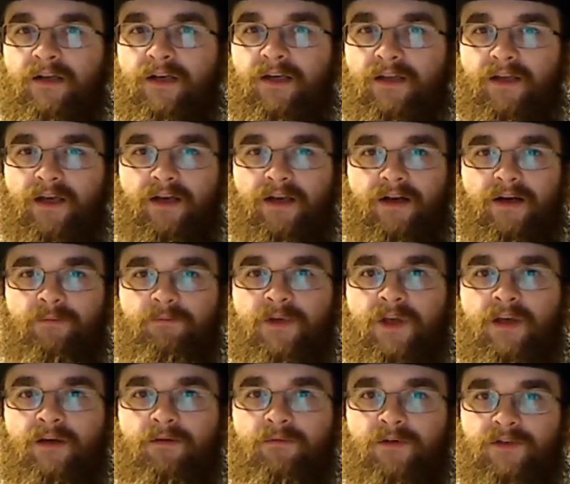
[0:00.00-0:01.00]
and that
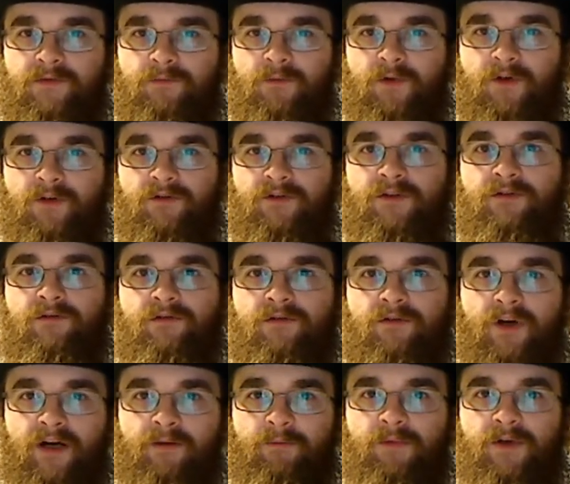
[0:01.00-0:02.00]
update was supposed
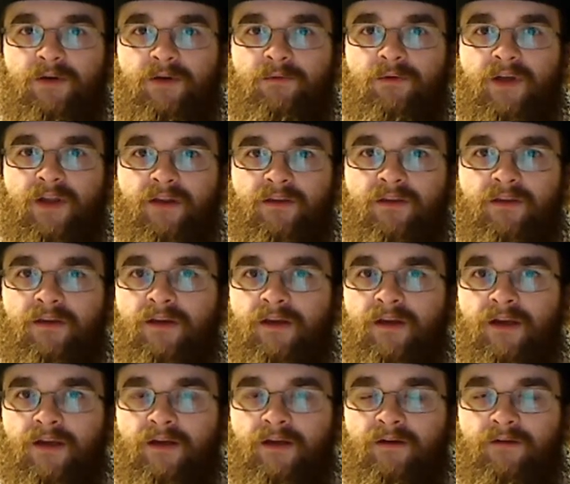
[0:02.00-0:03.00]
to help it with
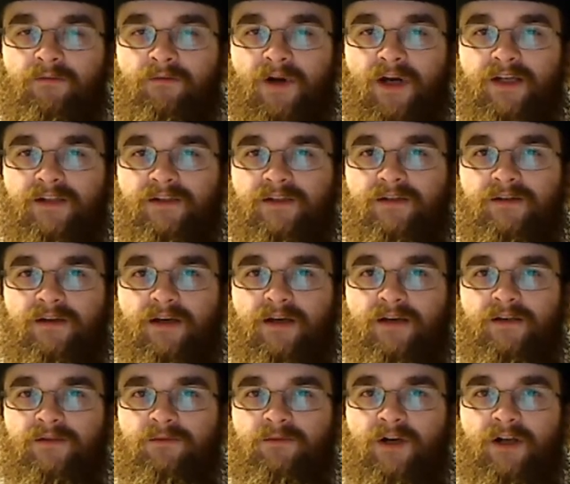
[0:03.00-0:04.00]
Ryzen
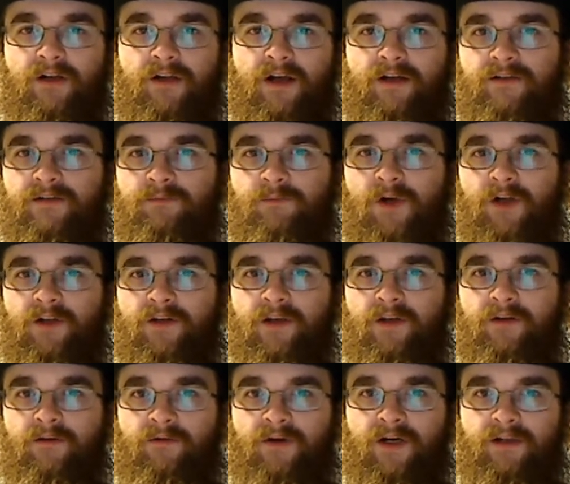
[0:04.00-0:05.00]
as well as
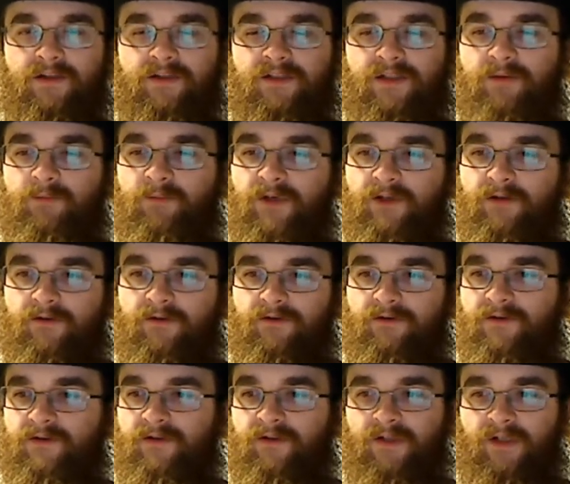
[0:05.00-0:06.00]
multi-threaded
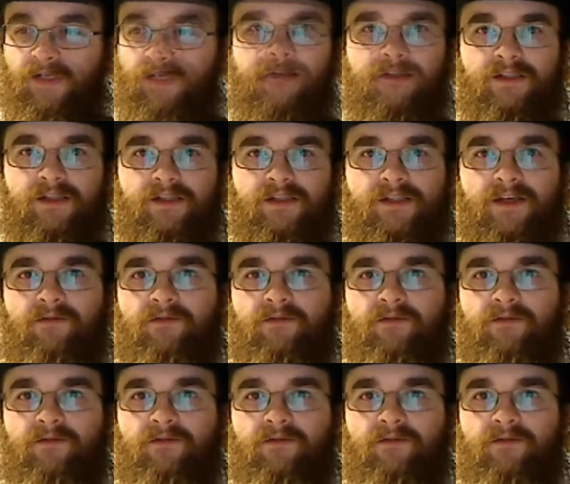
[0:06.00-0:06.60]
CPUs. So the